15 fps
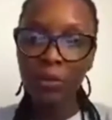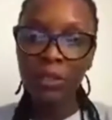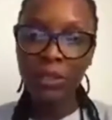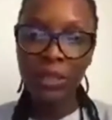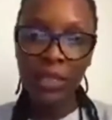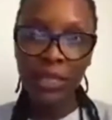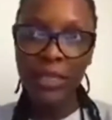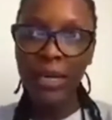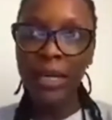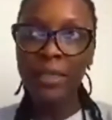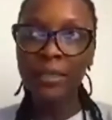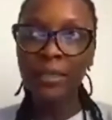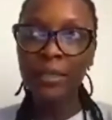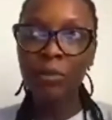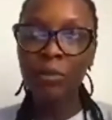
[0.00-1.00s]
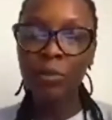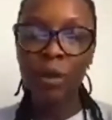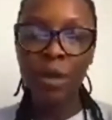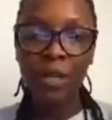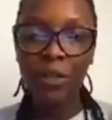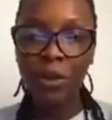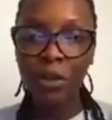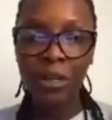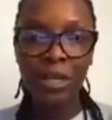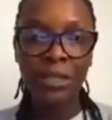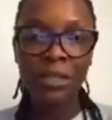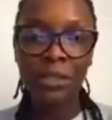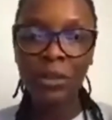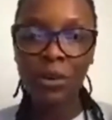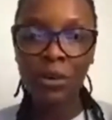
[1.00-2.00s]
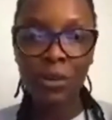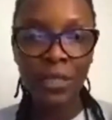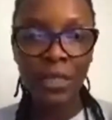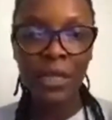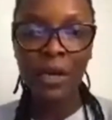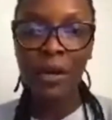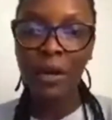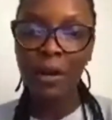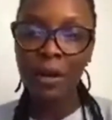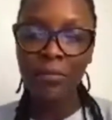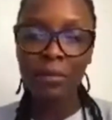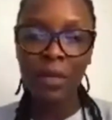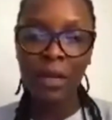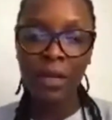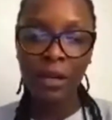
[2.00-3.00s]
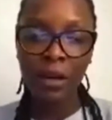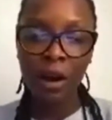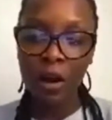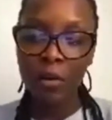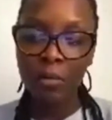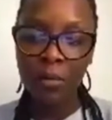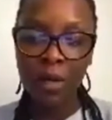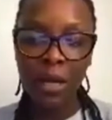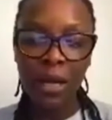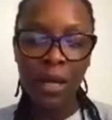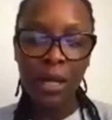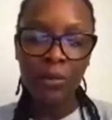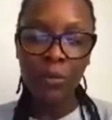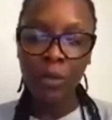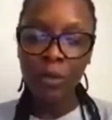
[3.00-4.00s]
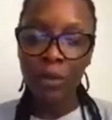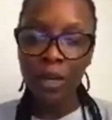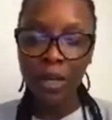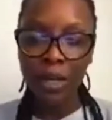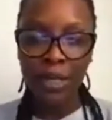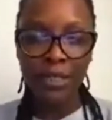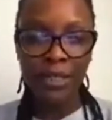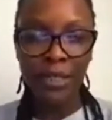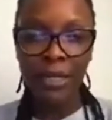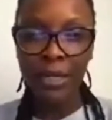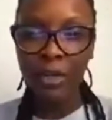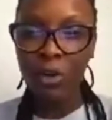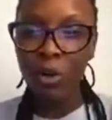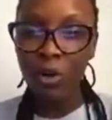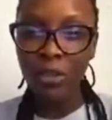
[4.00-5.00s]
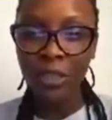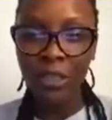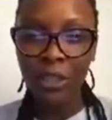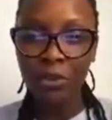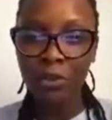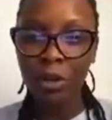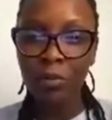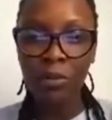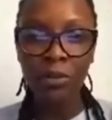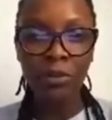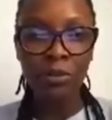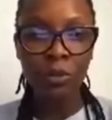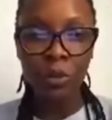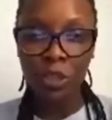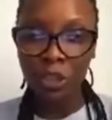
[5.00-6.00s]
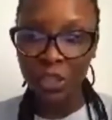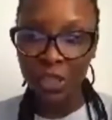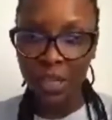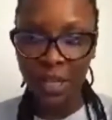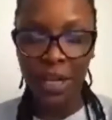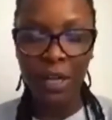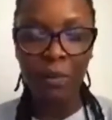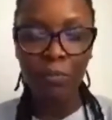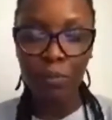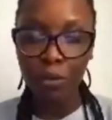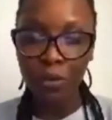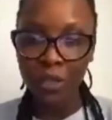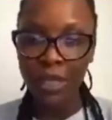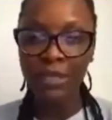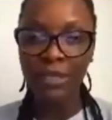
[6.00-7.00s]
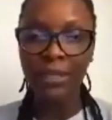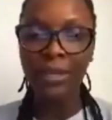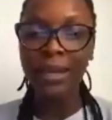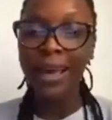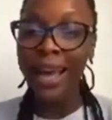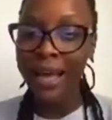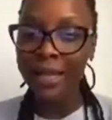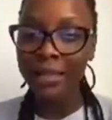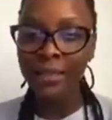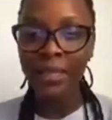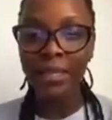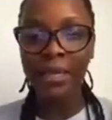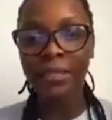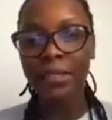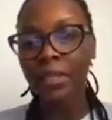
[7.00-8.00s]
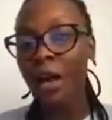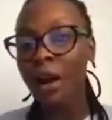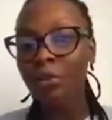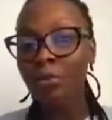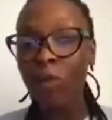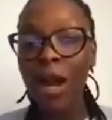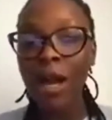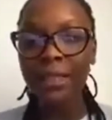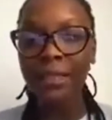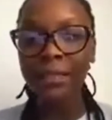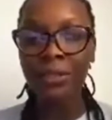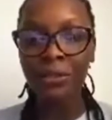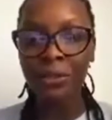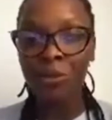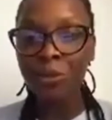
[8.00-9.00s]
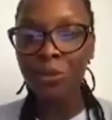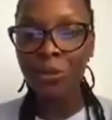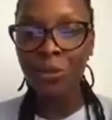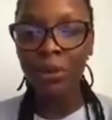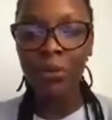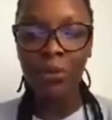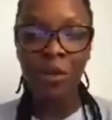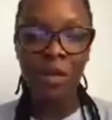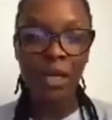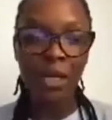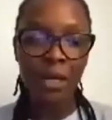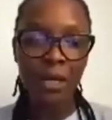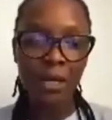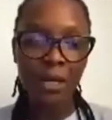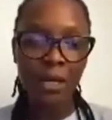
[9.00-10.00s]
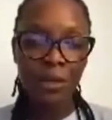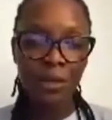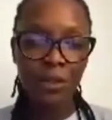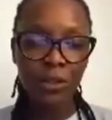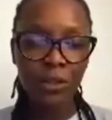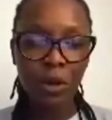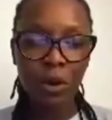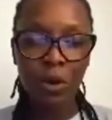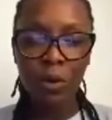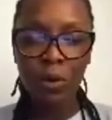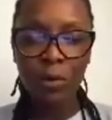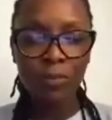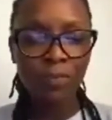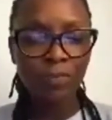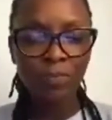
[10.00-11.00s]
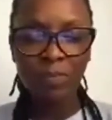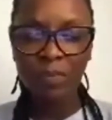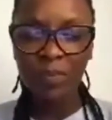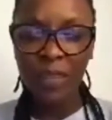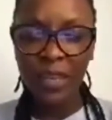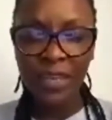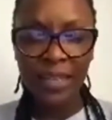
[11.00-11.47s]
they would see that we are not here to cause any harm. We're not here to cause any troubles. We're just here protesting, as is our right to do so. So